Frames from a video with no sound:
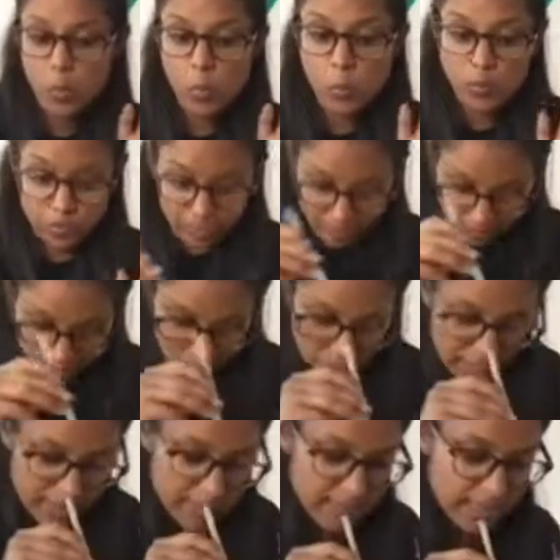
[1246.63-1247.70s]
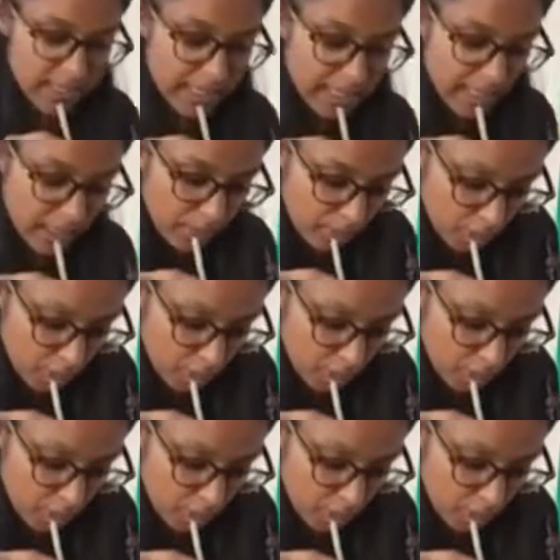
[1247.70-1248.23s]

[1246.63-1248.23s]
Then you need to suck it up.